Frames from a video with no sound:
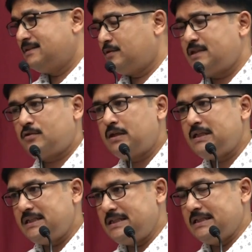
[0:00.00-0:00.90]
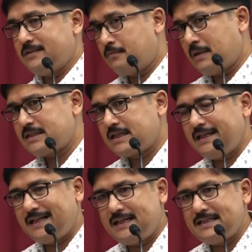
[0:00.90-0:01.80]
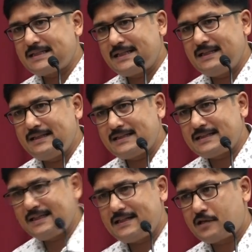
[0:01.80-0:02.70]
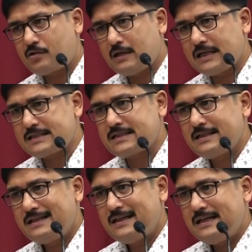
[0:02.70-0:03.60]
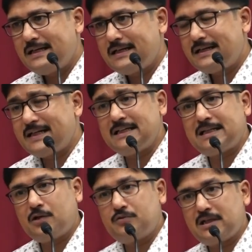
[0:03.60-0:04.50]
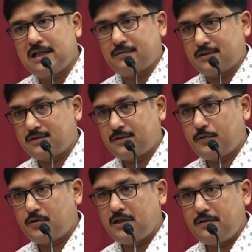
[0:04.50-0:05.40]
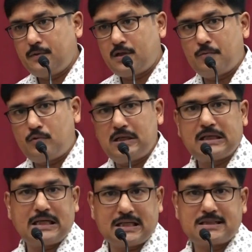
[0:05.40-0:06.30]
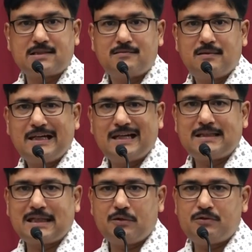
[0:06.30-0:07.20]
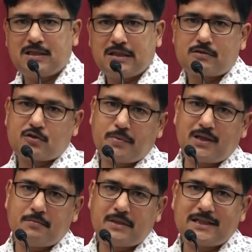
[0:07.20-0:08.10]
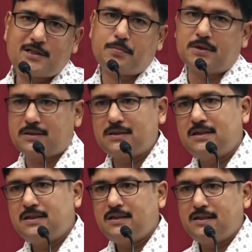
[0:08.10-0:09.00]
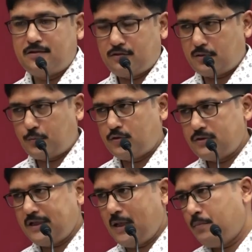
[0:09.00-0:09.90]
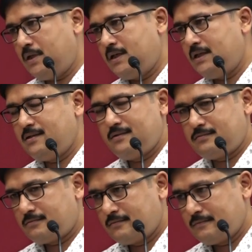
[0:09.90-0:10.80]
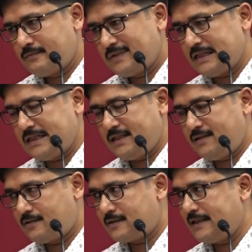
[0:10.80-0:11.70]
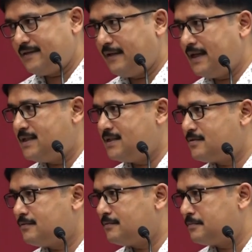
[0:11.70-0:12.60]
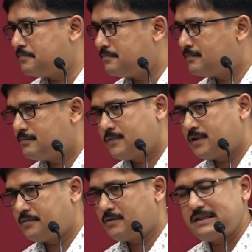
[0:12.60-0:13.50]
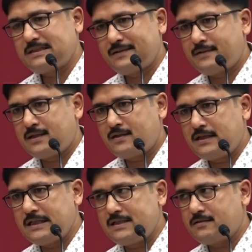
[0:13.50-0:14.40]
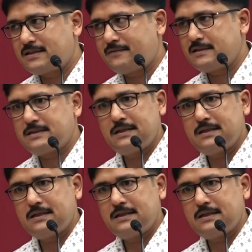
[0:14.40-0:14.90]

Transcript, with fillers: So it's not easy. Mastering any skill, they say it requires ten thousand hours. If you really become world class, and one thousand hours to become an expert. So suppose the M B A, the years I divide into say seven hundred days or seven,